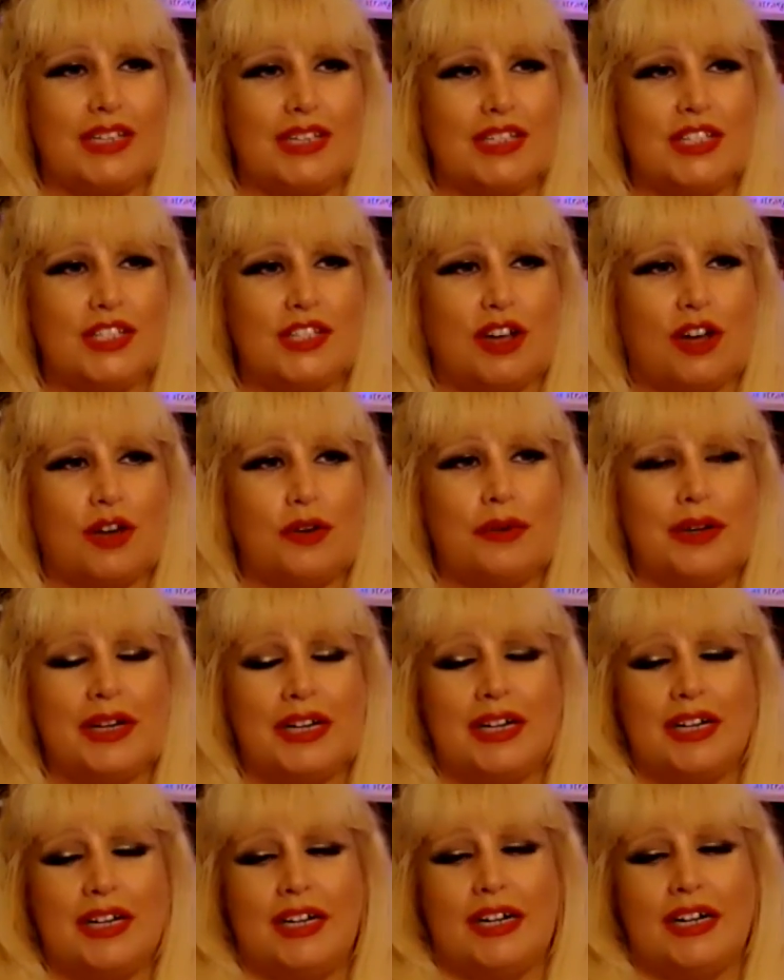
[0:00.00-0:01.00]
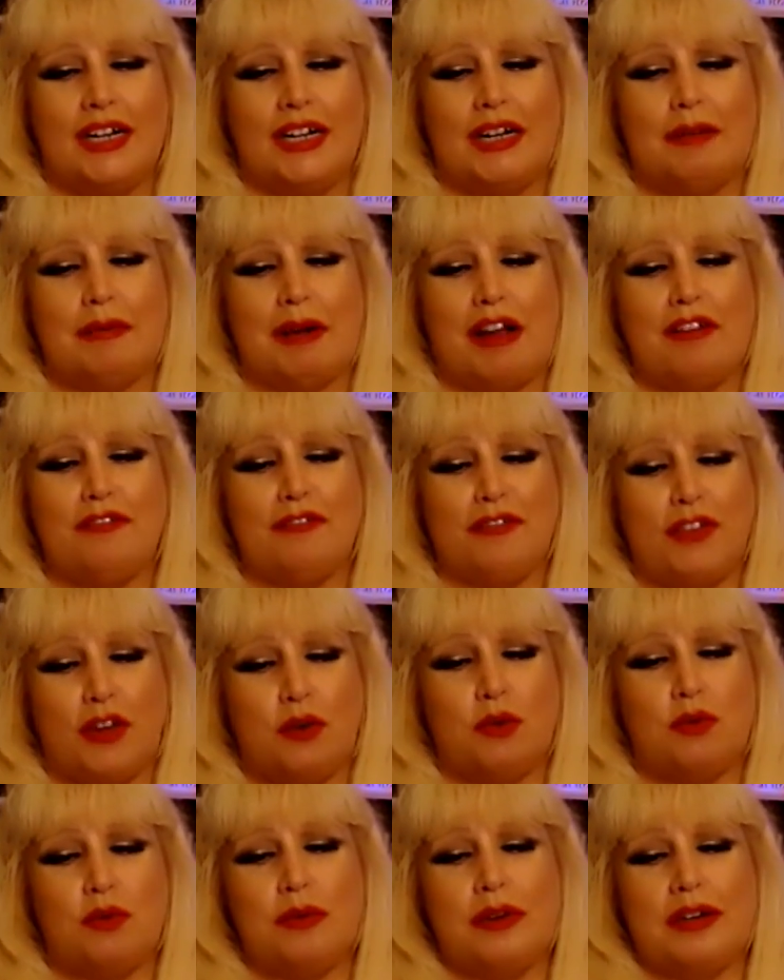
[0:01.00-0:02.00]
So I
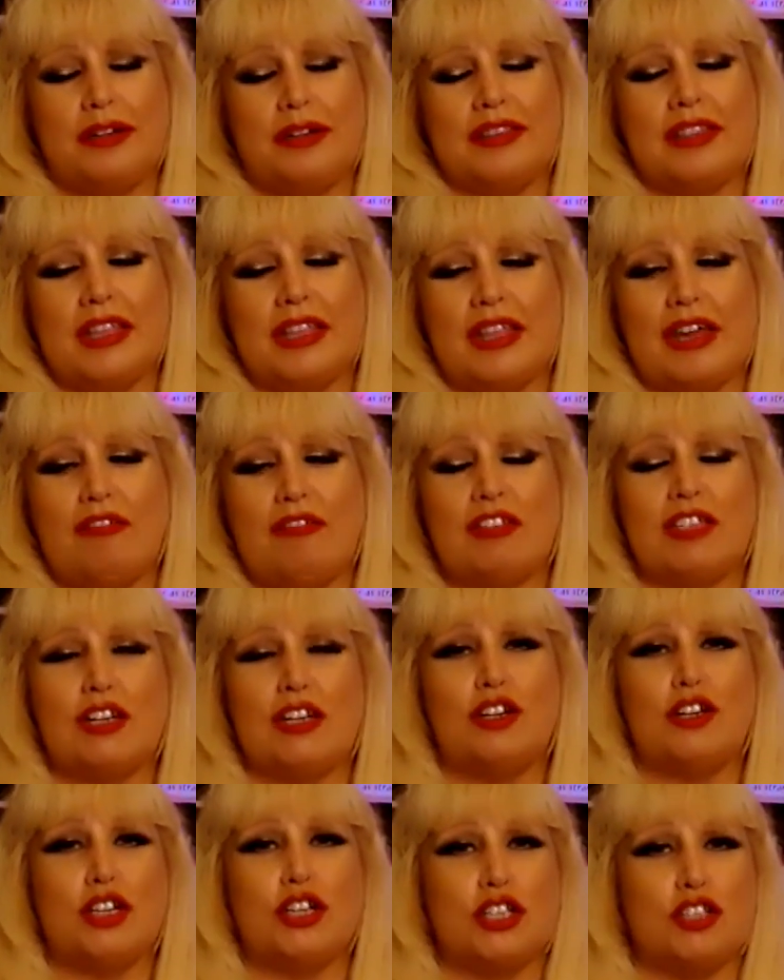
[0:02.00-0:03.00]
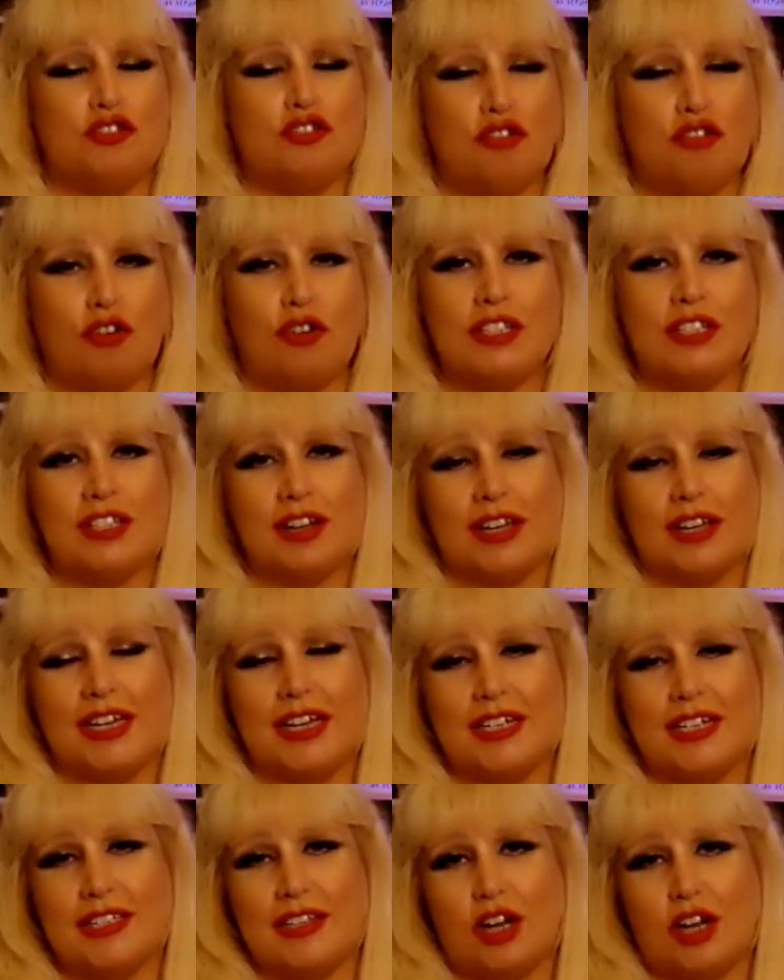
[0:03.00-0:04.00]
feel that there is a strong
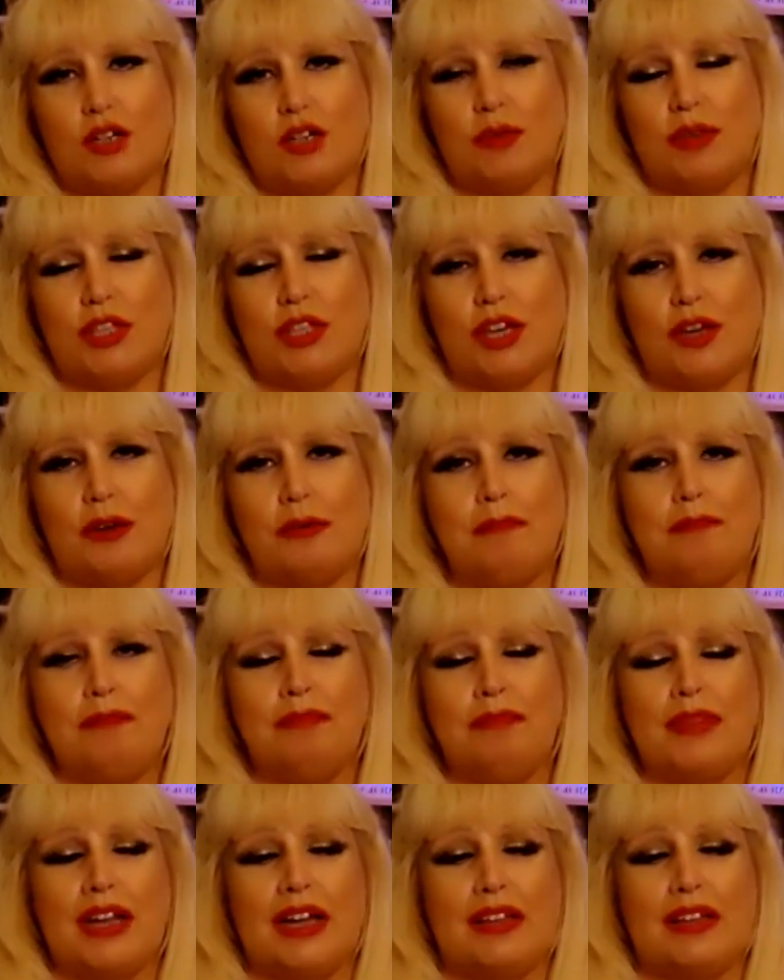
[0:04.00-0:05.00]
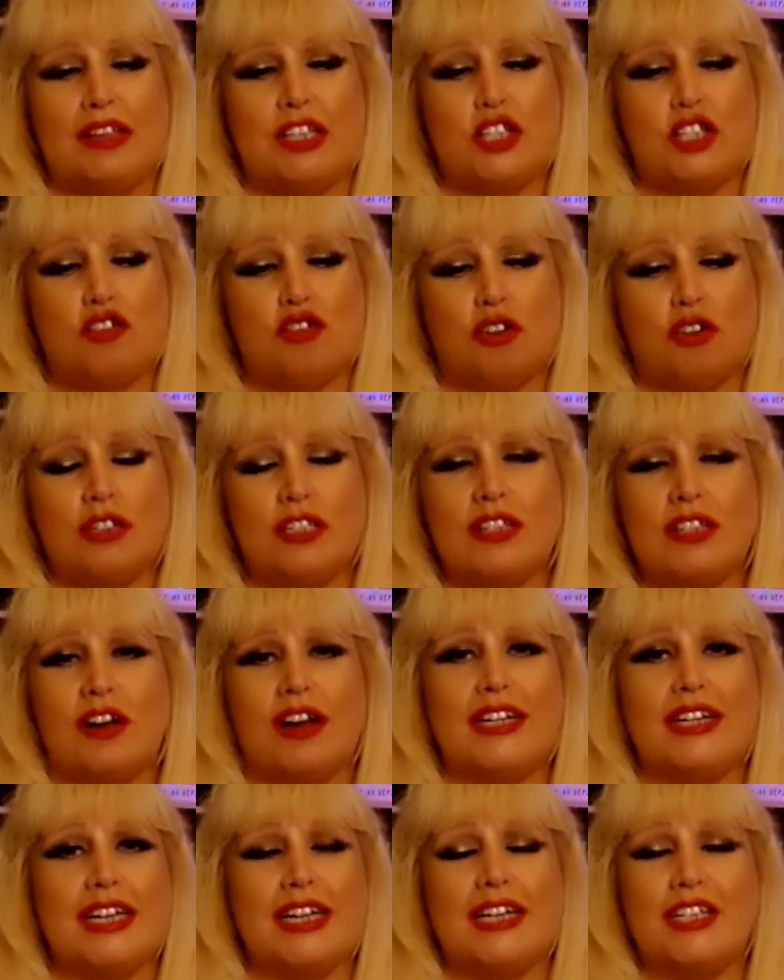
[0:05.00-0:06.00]
psychic side with you, and this strong
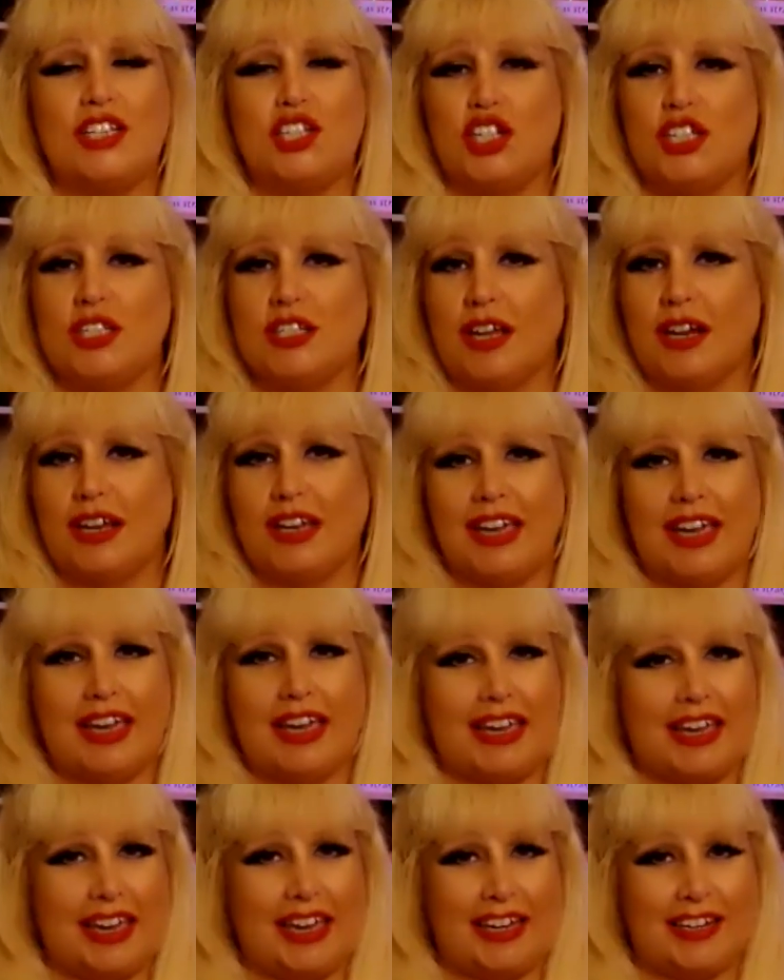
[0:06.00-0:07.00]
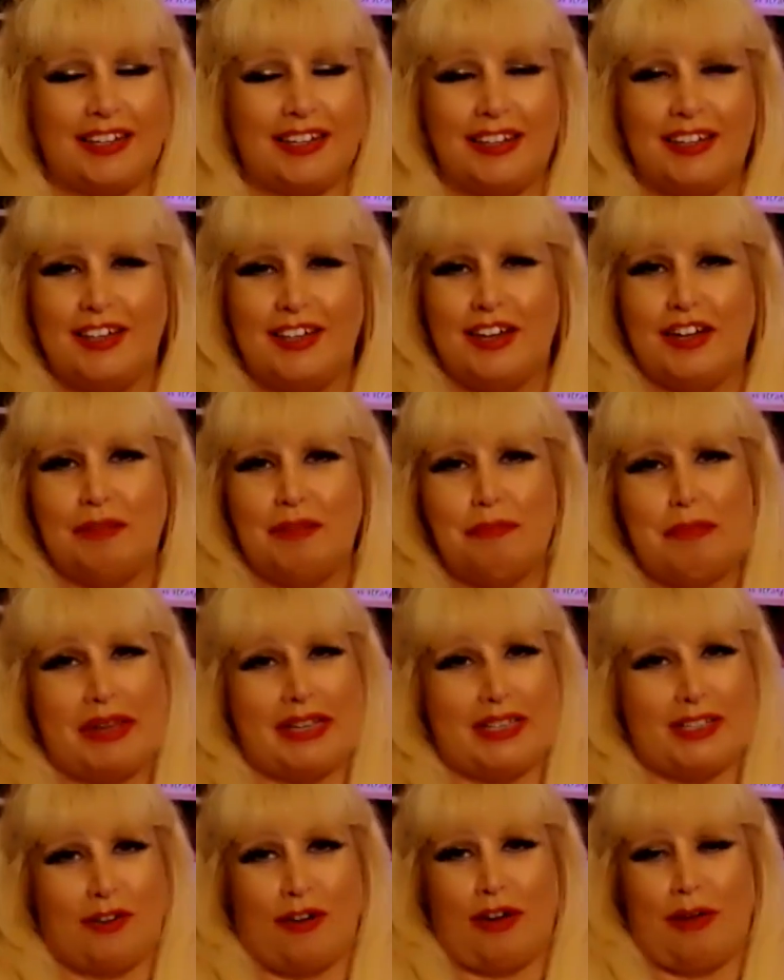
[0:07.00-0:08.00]
side is just going to kick in
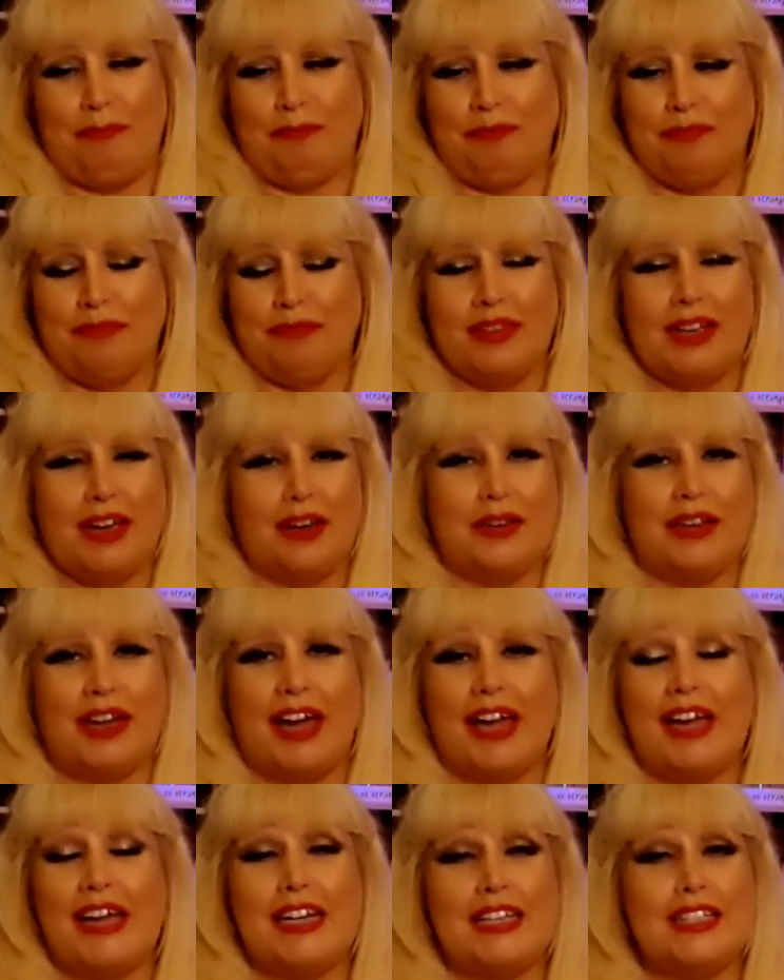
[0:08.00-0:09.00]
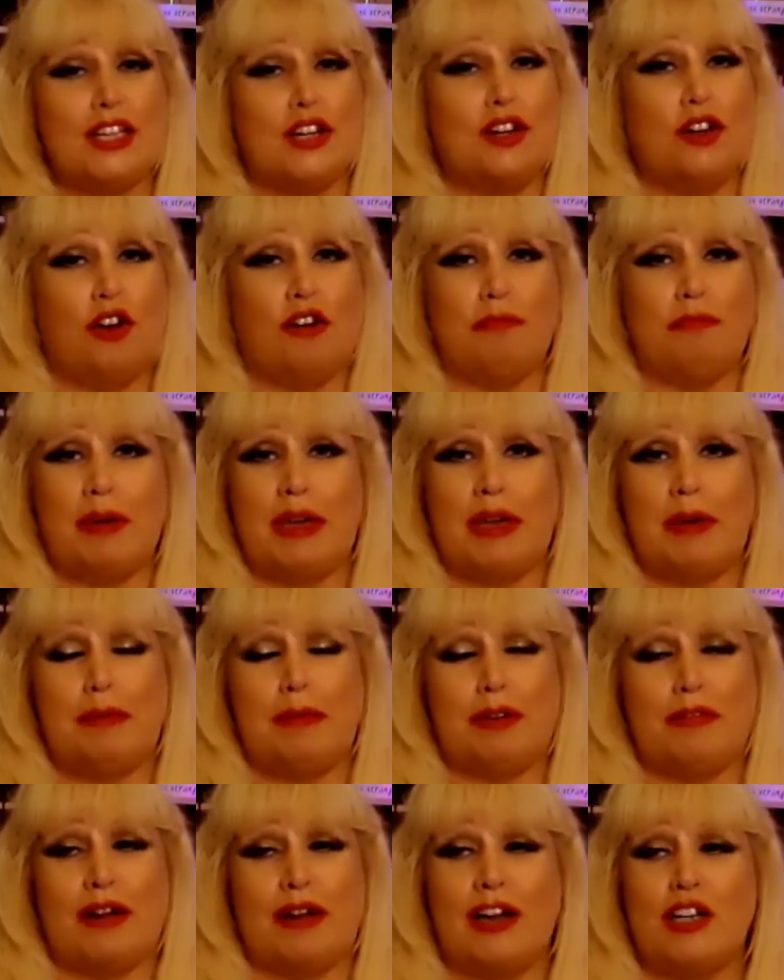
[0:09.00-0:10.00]
big time. Okay. And it's a lot of
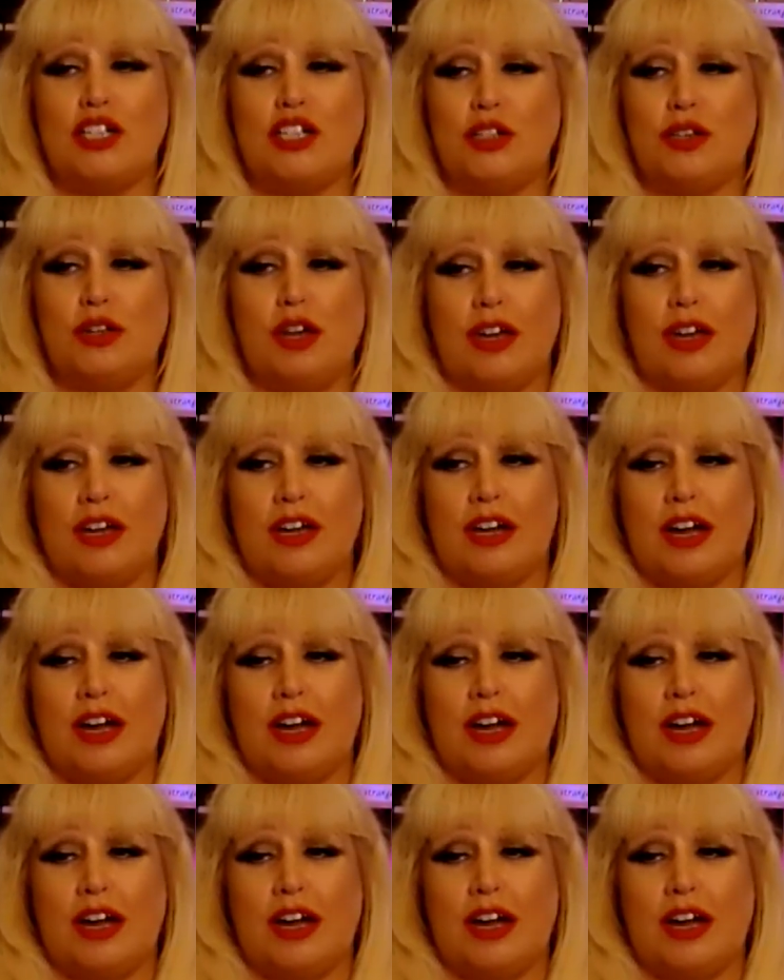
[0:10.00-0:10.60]
people around you.